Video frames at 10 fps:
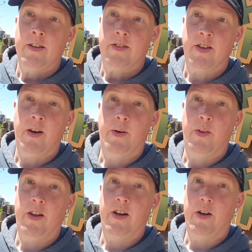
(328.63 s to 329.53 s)
So
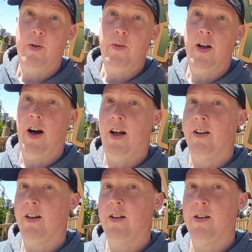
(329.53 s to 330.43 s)
the Hoot and
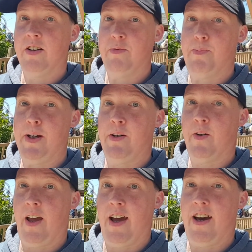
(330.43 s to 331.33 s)
Holler is
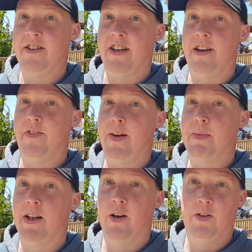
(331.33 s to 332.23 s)
billed as a
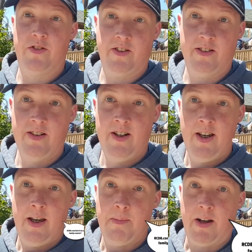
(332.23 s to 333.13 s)
family coaster,
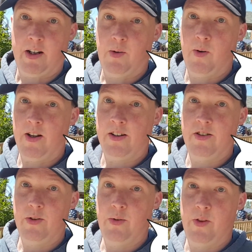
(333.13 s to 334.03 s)
but according
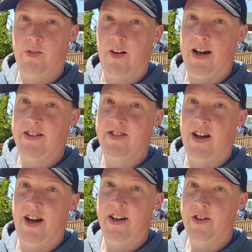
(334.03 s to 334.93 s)
to the ride
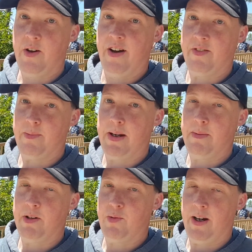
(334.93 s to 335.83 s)
sign, you have to be
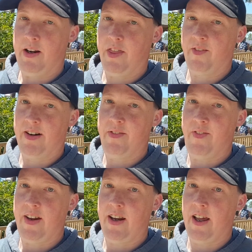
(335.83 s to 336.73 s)
between 3
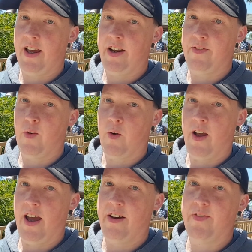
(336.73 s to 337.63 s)
feet and
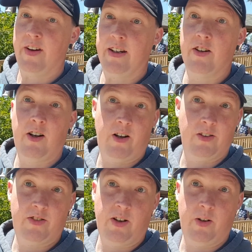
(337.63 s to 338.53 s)
4.5 feet tall.
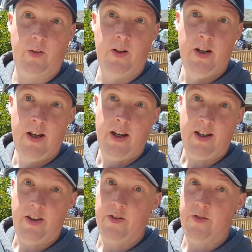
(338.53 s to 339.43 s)
So
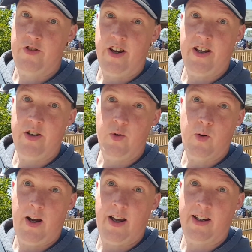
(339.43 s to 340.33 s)
neither Jen
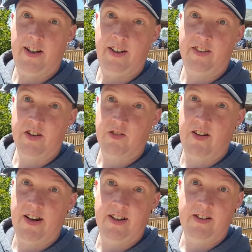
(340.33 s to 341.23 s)
nor I can get this
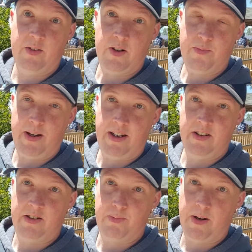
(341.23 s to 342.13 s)
credit, which
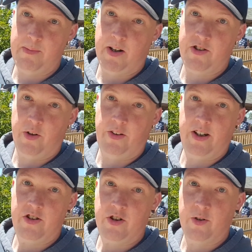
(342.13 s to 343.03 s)
means pretty much
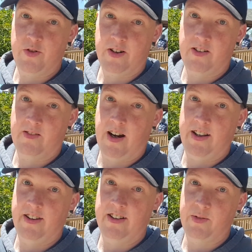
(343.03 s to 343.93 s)
only children can
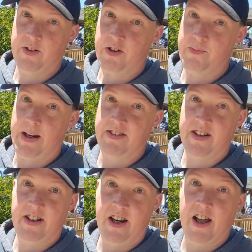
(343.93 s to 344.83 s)
ride this, which makes
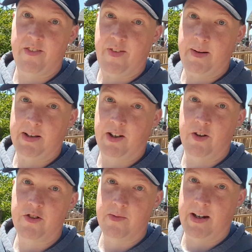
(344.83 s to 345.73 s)
it not a family
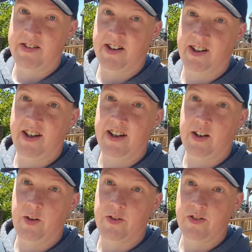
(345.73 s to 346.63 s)
coaster, makes it a kiddie
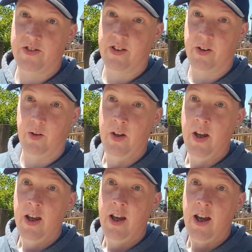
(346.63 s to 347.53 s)
coaster. So
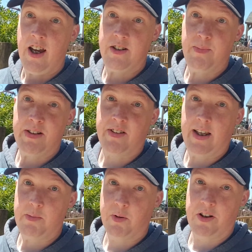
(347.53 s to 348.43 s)
it's
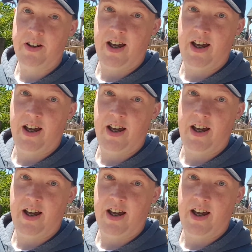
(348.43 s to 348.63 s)
mislabeled.